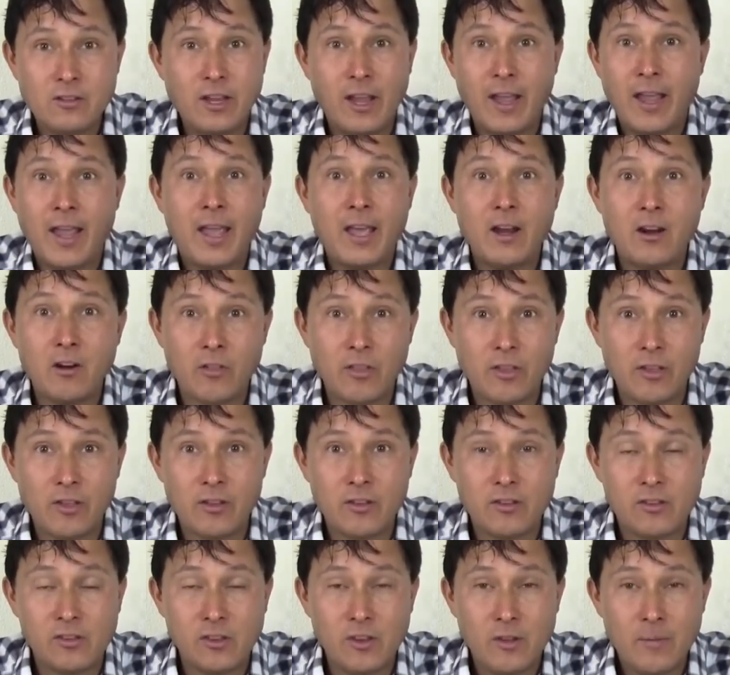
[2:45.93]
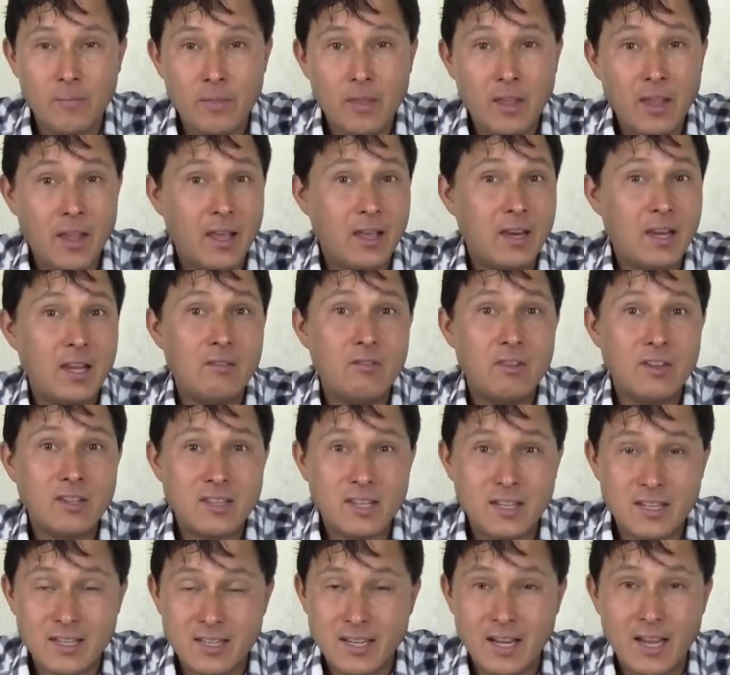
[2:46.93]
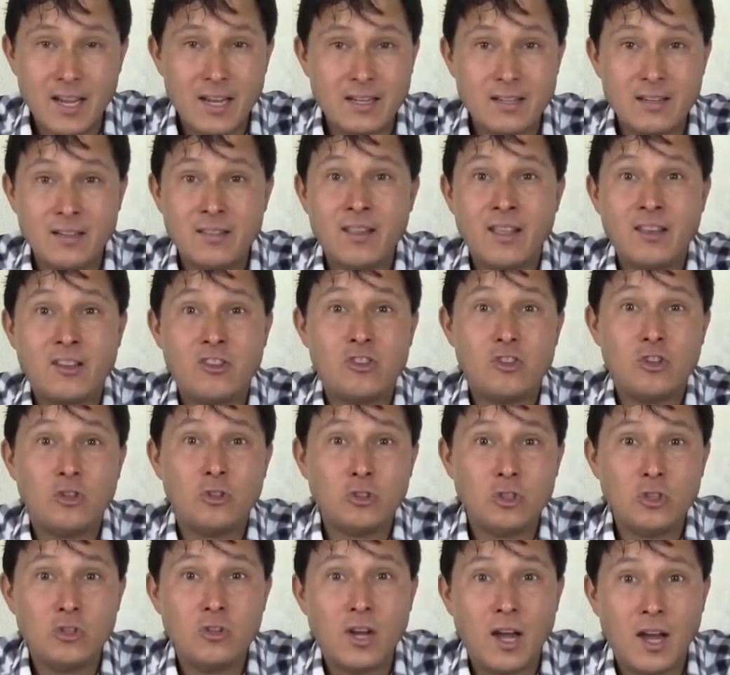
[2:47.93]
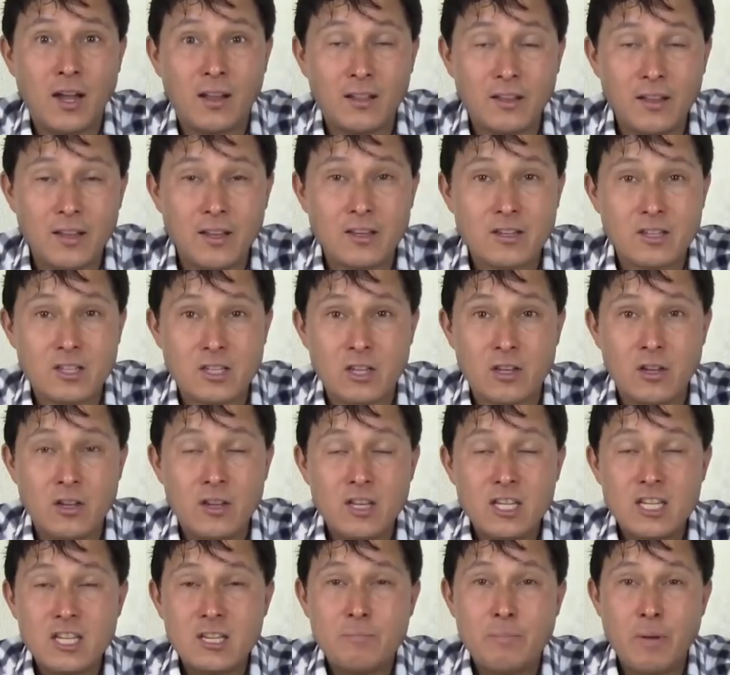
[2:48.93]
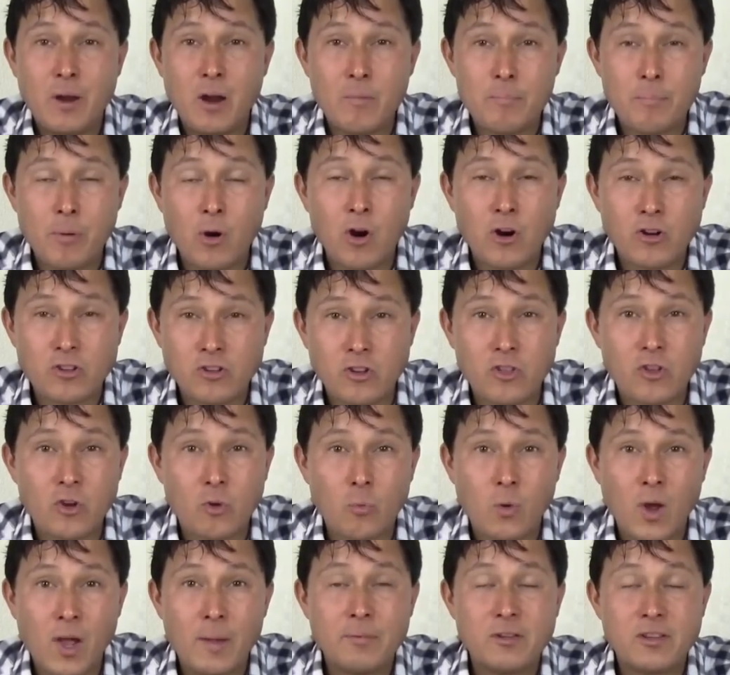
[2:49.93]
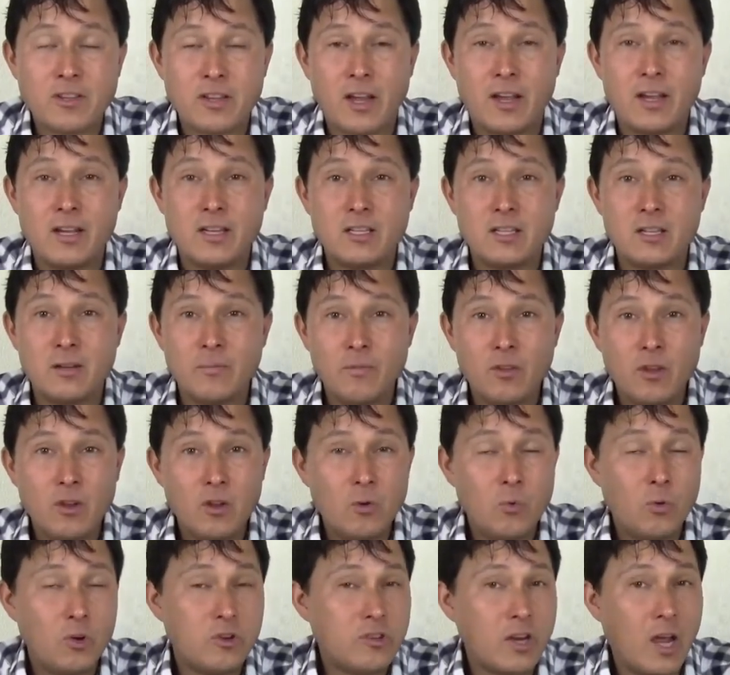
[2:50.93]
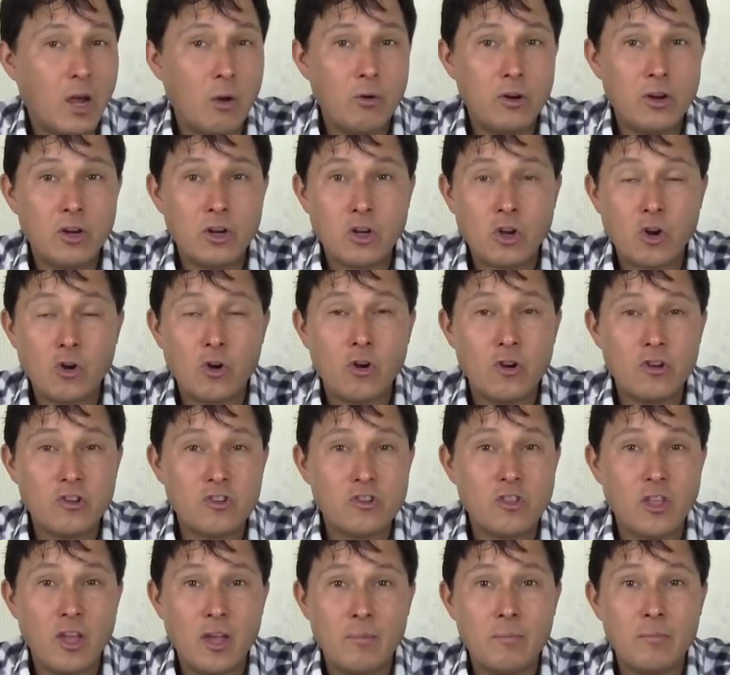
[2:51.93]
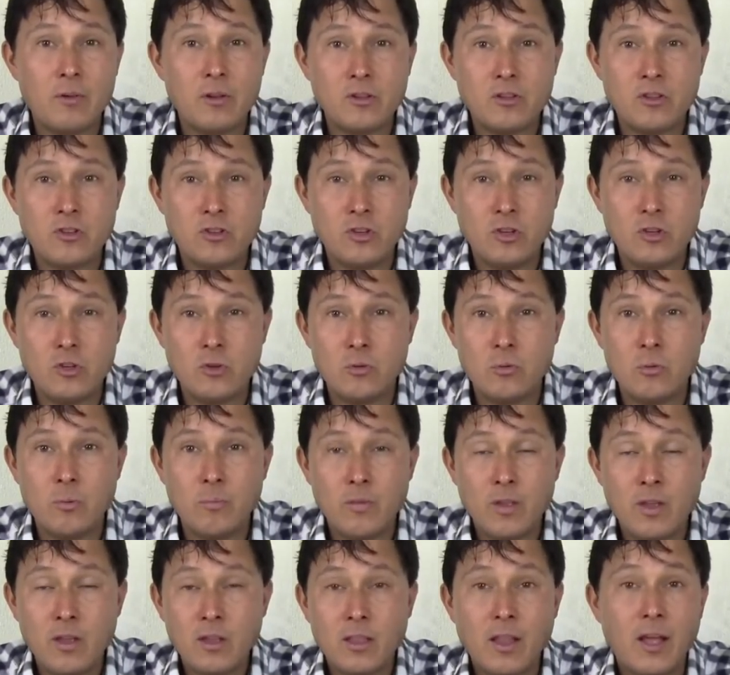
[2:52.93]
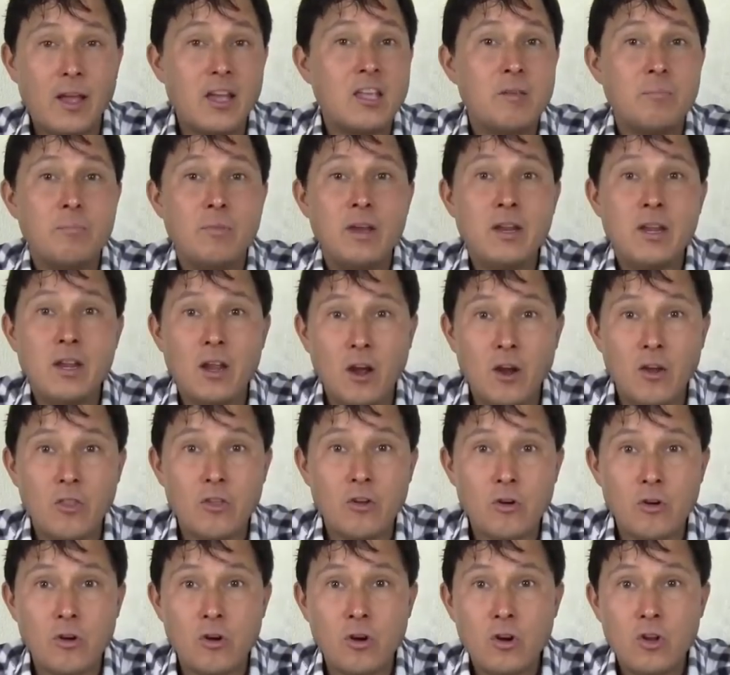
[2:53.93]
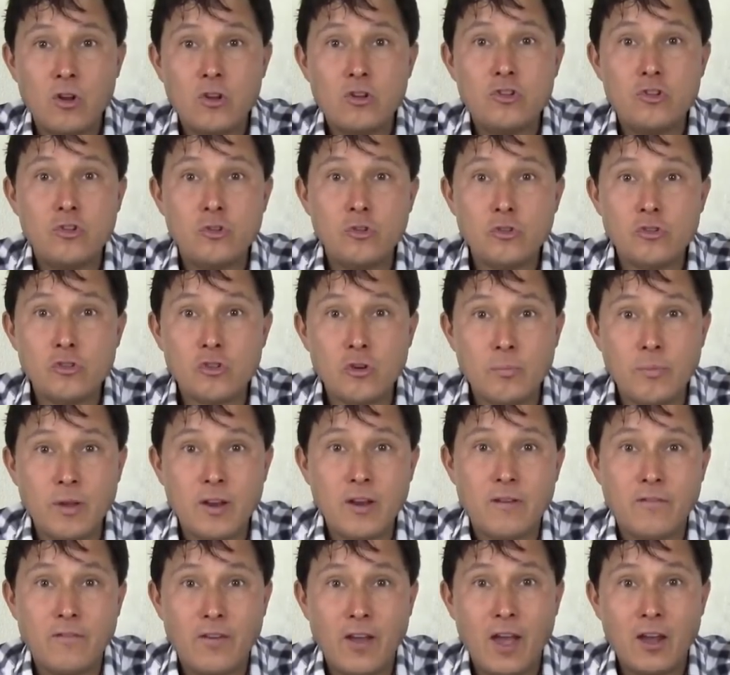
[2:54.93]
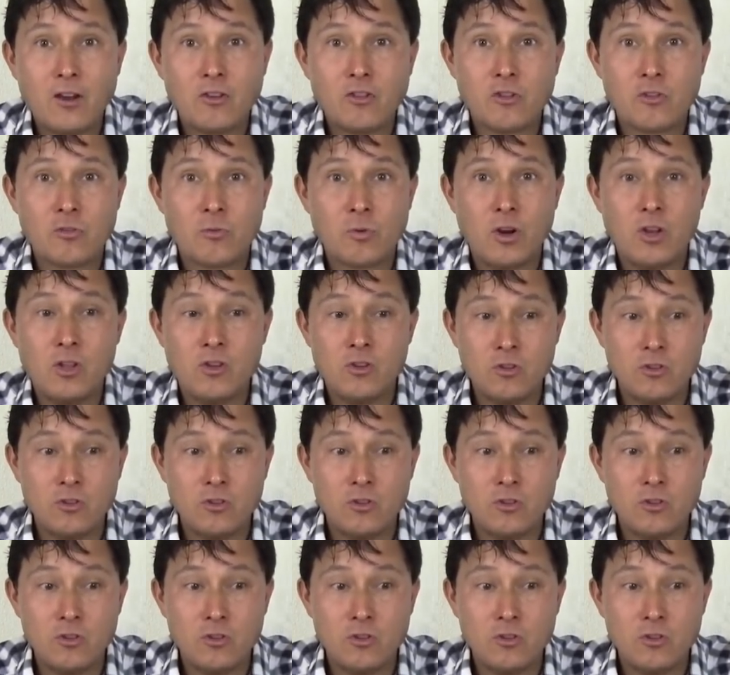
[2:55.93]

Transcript: to handle this, and even to date they still do not list spare parts on their website, which I would encourage them to do, like many other juicer manufacturers, right?